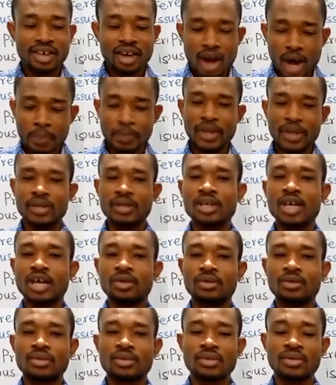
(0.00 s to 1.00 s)
copy your
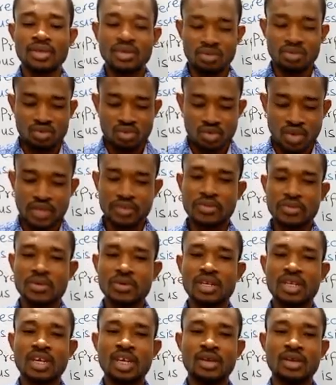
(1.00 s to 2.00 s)
notes, read
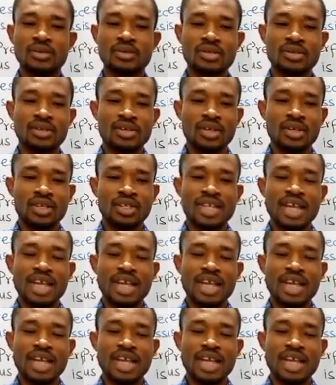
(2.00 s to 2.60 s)
through the notes,